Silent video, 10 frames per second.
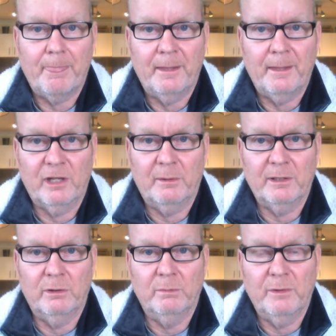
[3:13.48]
that's
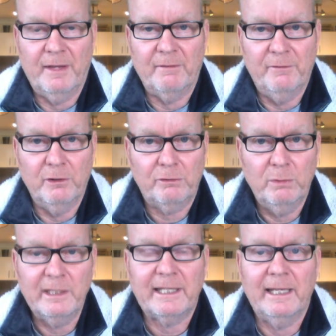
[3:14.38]
going on with that first
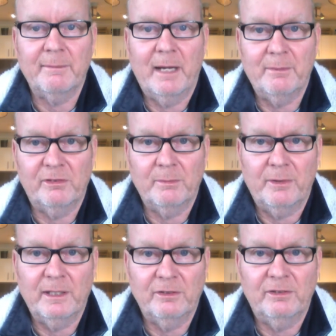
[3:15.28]
week, and maybe some
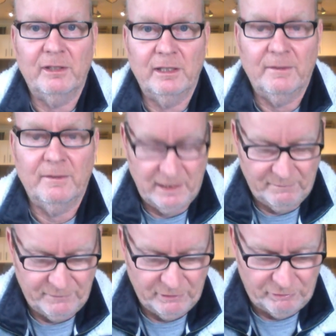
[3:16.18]
things in the
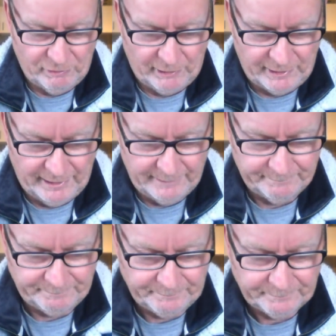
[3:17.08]
near future, okay?
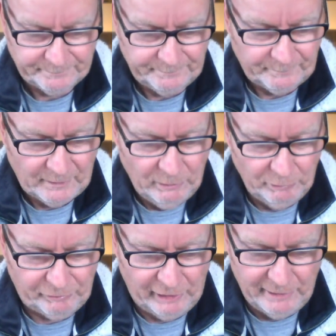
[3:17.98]

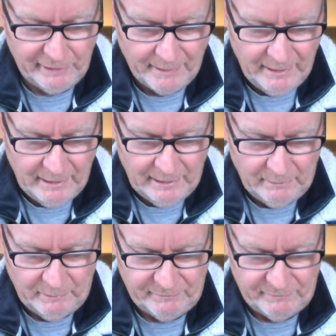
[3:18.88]
Also,
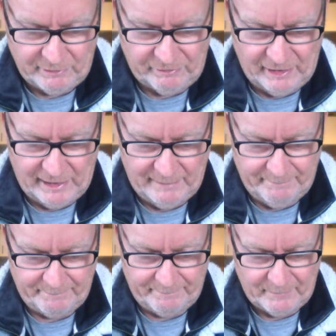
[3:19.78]
we've got
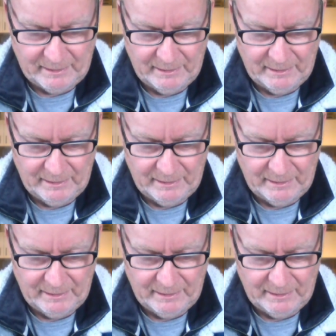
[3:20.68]
some